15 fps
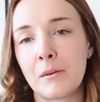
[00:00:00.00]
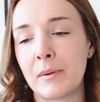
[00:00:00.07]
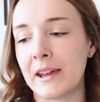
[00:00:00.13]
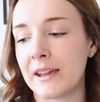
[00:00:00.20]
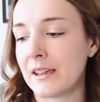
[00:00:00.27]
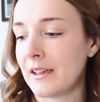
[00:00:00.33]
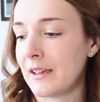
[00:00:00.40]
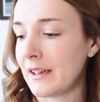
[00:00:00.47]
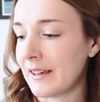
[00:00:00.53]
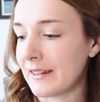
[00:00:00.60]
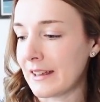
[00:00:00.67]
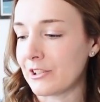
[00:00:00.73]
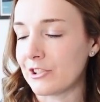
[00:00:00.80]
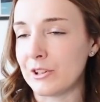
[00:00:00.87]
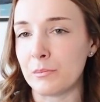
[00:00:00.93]
Becky has
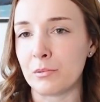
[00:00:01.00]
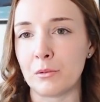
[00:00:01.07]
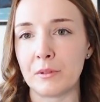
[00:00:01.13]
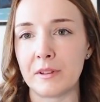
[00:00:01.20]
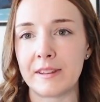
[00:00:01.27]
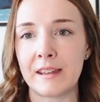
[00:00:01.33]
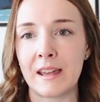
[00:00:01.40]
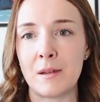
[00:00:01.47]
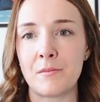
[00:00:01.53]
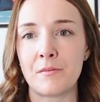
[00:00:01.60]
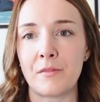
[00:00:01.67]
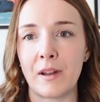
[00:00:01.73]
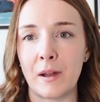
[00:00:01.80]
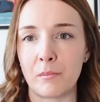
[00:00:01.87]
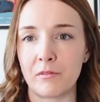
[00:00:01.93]
actually brought the same
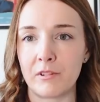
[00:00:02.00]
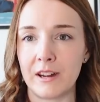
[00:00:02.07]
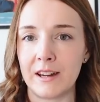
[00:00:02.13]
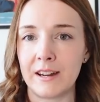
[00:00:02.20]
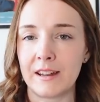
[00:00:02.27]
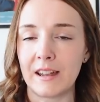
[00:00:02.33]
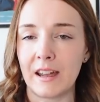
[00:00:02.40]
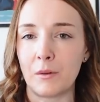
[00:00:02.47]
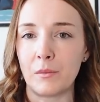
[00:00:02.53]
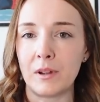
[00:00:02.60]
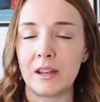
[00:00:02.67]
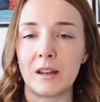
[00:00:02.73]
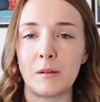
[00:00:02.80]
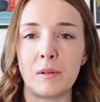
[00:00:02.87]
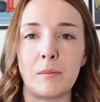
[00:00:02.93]
fabric and we're
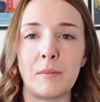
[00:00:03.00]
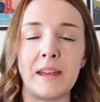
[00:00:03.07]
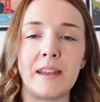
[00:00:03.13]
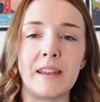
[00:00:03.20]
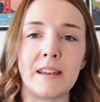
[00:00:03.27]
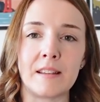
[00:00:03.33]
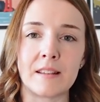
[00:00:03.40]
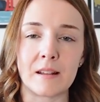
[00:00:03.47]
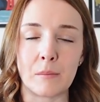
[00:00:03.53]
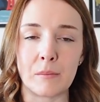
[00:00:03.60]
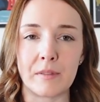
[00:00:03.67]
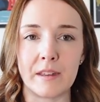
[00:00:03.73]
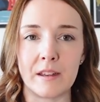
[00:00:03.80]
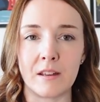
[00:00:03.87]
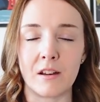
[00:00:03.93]
going to be making
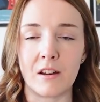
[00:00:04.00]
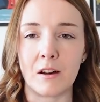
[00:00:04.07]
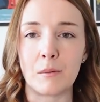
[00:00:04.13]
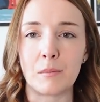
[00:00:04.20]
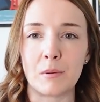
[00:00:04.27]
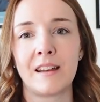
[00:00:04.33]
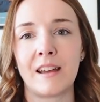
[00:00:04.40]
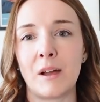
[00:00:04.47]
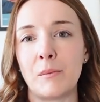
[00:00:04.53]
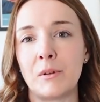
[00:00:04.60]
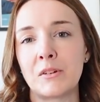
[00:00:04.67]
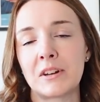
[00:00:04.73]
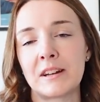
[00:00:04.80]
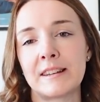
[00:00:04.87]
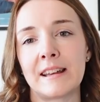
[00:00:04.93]
something up. And we're
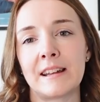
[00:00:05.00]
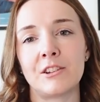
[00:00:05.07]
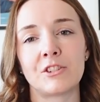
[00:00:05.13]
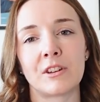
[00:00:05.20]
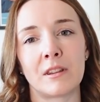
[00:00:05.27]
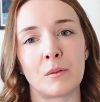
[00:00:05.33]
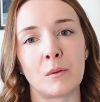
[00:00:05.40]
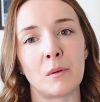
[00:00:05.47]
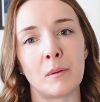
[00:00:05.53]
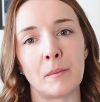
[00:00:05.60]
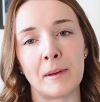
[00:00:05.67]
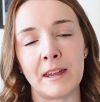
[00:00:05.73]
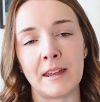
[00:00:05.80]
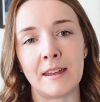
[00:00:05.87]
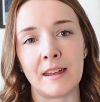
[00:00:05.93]
not going to tell each other what we're
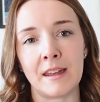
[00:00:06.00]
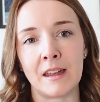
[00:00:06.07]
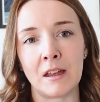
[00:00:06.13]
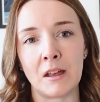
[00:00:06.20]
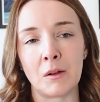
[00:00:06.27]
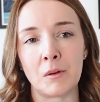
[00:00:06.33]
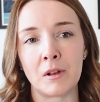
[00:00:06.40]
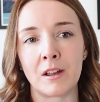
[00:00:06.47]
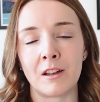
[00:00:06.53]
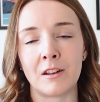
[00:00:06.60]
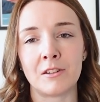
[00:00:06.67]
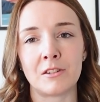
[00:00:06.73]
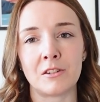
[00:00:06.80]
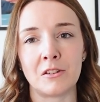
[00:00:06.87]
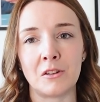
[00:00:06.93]
making. We're
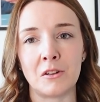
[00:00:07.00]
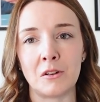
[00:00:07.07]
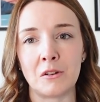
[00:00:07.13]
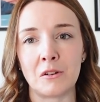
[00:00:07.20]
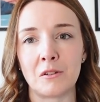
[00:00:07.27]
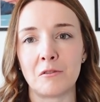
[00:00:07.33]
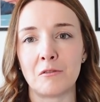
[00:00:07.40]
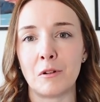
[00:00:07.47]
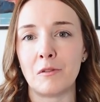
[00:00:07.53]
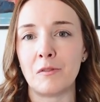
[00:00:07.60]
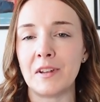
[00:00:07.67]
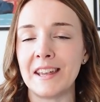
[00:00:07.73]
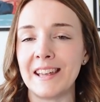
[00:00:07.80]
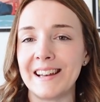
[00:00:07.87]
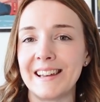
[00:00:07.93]
going to
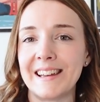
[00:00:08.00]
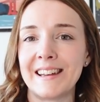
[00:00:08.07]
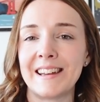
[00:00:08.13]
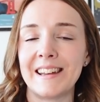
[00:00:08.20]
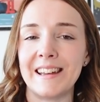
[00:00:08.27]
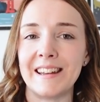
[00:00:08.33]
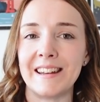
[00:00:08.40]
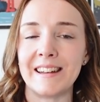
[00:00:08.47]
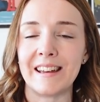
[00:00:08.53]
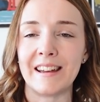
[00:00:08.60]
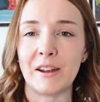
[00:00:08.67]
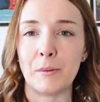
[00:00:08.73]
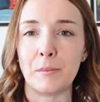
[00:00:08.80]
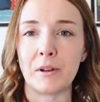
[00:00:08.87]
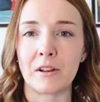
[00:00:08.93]
reveal it in
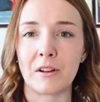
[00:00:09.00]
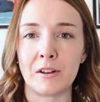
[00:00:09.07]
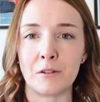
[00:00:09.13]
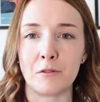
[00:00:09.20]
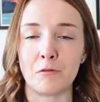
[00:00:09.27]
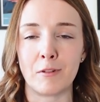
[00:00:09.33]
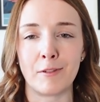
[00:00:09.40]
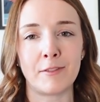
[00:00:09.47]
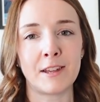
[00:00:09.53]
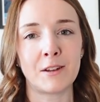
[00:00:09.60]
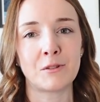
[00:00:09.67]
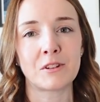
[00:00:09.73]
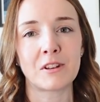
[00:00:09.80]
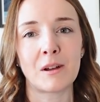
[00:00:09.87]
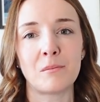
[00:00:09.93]
a kind of a
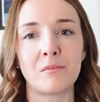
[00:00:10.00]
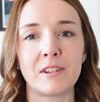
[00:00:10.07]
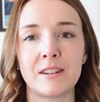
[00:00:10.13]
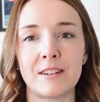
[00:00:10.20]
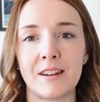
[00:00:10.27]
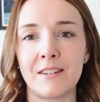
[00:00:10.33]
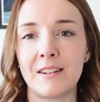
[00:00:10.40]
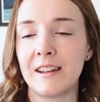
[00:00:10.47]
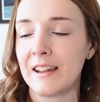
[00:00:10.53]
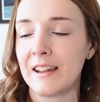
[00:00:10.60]
reveal type video.